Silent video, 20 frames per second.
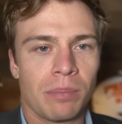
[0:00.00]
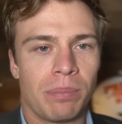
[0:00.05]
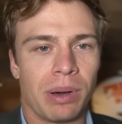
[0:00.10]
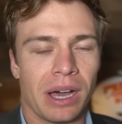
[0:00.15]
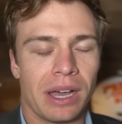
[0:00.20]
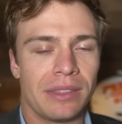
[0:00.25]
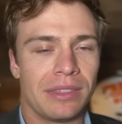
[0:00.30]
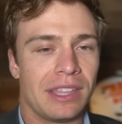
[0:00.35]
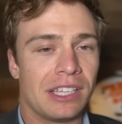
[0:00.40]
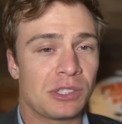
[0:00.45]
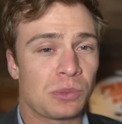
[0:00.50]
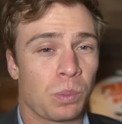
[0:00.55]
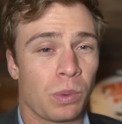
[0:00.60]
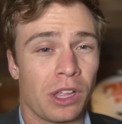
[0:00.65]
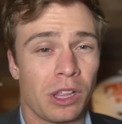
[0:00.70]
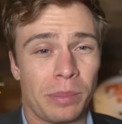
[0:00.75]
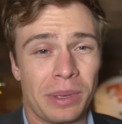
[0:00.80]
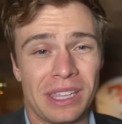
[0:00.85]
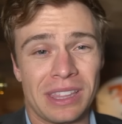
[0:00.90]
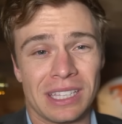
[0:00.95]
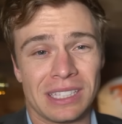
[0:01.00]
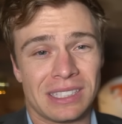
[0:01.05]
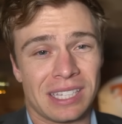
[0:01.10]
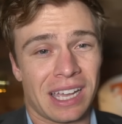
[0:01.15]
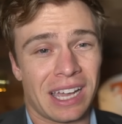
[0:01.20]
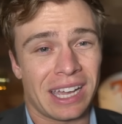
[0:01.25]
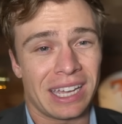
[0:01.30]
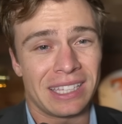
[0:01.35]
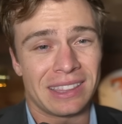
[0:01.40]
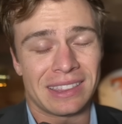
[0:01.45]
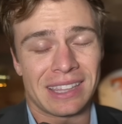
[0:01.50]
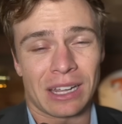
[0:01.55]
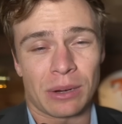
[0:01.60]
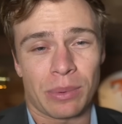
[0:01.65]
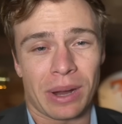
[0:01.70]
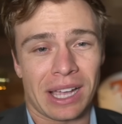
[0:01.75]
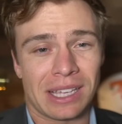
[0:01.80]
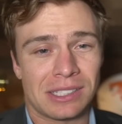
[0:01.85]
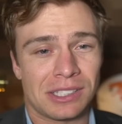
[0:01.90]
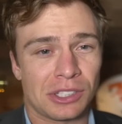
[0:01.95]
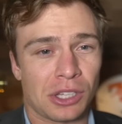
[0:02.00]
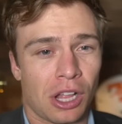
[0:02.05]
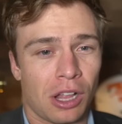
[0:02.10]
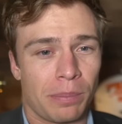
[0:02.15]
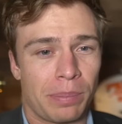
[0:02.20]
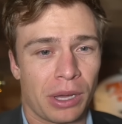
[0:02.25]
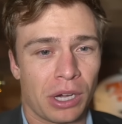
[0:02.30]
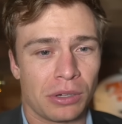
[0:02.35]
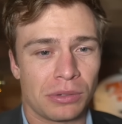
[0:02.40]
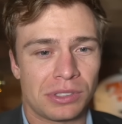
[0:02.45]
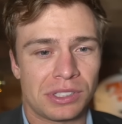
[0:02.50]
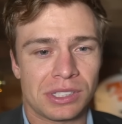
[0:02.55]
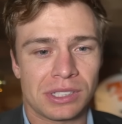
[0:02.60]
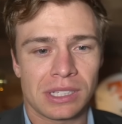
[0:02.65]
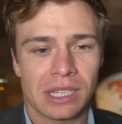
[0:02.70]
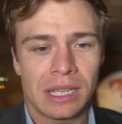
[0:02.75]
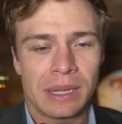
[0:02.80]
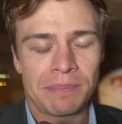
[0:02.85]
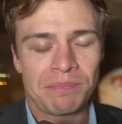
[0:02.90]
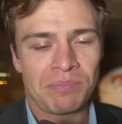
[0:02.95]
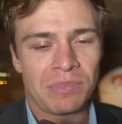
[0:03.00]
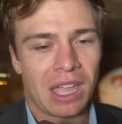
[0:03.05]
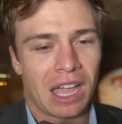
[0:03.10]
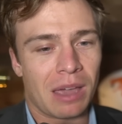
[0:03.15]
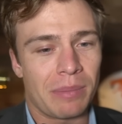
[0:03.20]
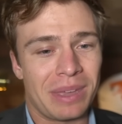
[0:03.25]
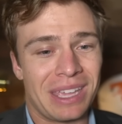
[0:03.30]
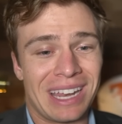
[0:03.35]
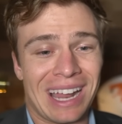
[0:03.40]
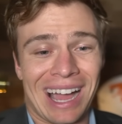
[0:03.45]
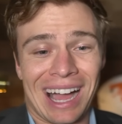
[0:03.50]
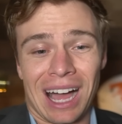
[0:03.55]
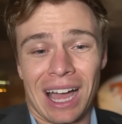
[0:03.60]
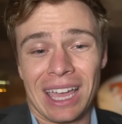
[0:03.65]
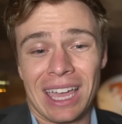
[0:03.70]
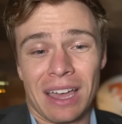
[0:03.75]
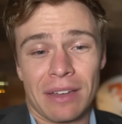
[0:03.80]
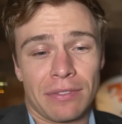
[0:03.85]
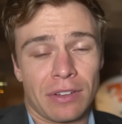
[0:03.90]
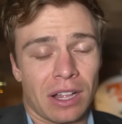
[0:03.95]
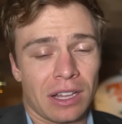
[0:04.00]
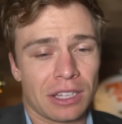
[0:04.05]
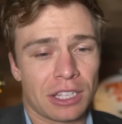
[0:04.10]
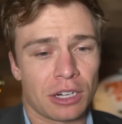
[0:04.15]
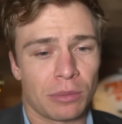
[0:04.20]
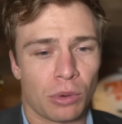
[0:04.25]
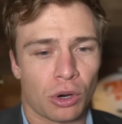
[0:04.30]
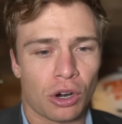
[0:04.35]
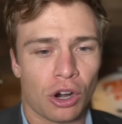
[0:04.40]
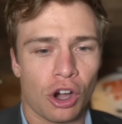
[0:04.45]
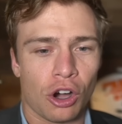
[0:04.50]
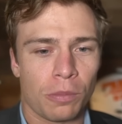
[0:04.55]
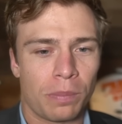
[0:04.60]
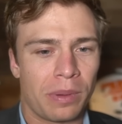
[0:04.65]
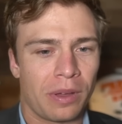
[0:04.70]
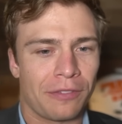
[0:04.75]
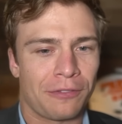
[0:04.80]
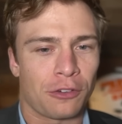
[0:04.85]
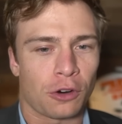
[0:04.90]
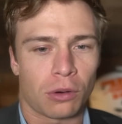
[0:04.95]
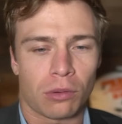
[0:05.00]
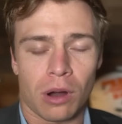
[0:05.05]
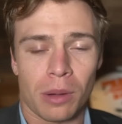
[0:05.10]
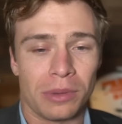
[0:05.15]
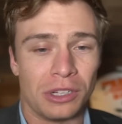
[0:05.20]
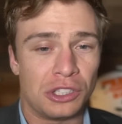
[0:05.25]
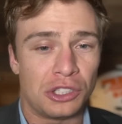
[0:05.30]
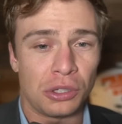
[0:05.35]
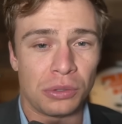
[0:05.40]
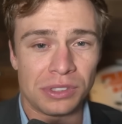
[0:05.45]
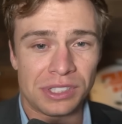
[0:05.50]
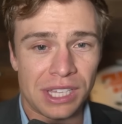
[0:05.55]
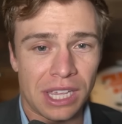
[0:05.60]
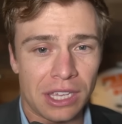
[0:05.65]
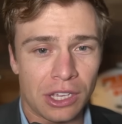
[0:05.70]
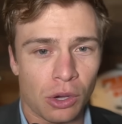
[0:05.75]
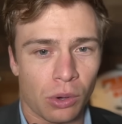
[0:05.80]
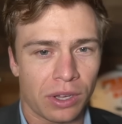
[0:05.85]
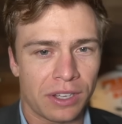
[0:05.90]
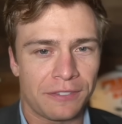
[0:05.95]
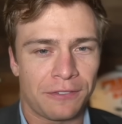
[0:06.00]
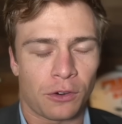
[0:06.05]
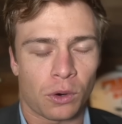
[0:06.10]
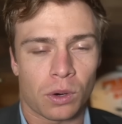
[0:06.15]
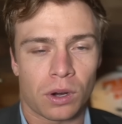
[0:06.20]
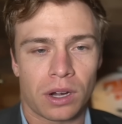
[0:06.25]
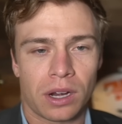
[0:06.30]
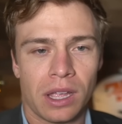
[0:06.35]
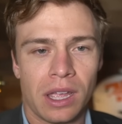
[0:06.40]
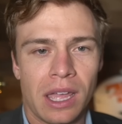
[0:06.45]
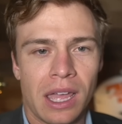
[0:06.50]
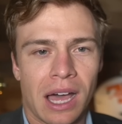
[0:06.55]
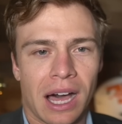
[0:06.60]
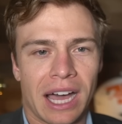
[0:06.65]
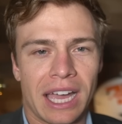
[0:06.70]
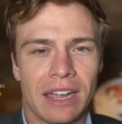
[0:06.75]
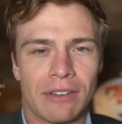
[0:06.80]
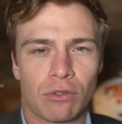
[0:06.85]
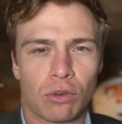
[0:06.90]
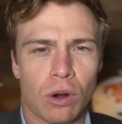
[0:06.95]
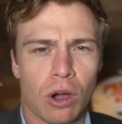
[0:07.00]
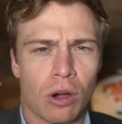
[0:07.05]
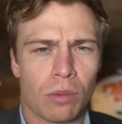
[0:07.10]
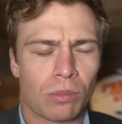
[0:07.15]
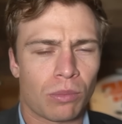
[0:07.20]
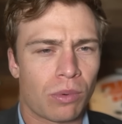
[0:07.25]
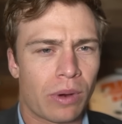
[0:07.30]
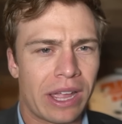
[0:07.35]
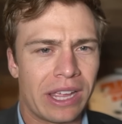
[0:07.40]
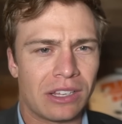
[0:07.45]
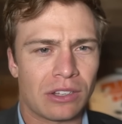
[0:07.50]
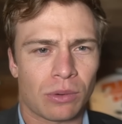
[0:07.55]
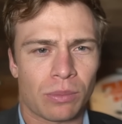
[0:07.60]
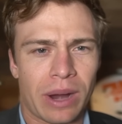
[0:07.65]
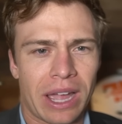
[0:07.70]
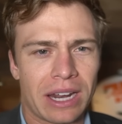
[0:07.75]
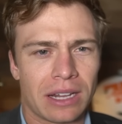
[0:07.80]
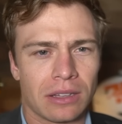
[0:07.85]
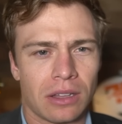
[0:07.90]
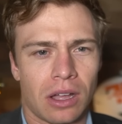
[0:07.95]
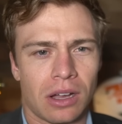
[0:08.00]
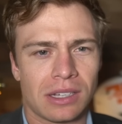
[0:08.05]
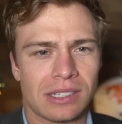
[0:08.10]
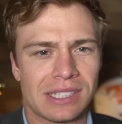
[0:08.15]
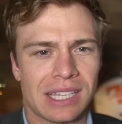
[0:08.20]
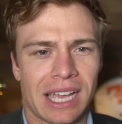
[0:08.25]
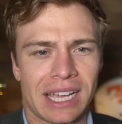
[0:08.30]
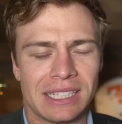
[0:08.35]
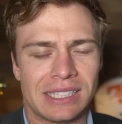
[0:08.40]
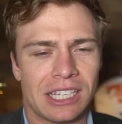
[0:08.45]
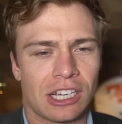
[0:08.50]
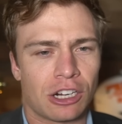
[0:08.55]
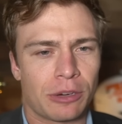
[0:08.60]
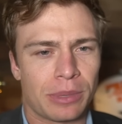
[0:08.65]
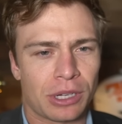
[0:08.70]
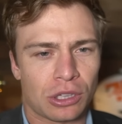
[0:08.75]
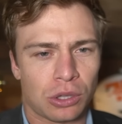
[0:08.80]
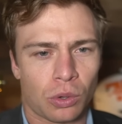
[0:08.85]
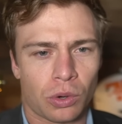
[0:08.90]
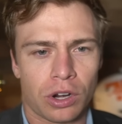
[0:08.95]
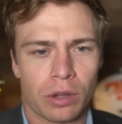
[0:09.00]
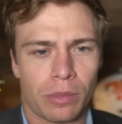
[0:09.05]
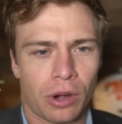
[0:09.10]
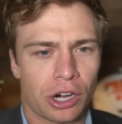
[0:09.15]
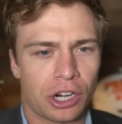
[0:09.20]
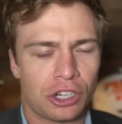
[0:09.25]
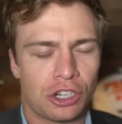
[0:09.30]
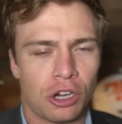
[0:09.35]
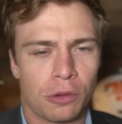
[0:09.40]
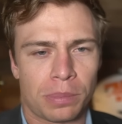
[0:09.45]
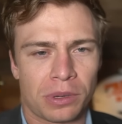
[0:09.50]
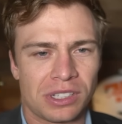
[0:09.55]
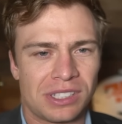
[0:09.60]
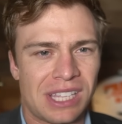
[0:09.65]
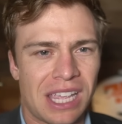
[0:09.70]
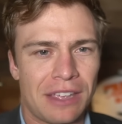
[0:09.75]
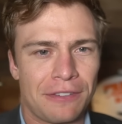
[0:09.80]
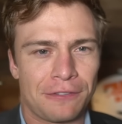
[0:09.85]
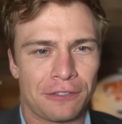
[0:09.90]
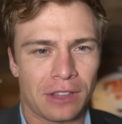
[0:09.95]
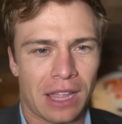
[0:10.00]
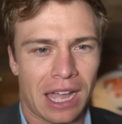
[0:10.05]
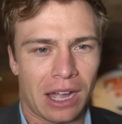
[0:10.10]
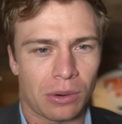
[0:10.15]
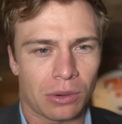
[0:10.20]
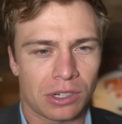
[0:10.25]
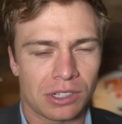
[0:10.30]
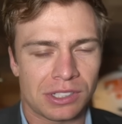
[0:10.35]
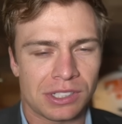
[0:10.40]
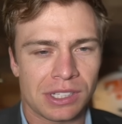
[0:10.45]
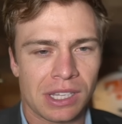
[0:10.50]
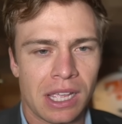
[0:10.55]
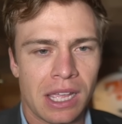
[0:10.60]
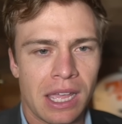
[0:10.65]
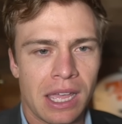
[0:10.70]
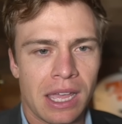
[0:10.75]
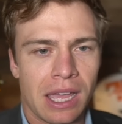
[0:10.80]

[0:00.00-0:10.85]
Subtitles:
But this will be the tide that rises all boats. I mean, I have a little more hope for Rome Odunze going forward. I have Rome ranked right alongside Terry McLaurin, Amari Cooper, Zay Flowers.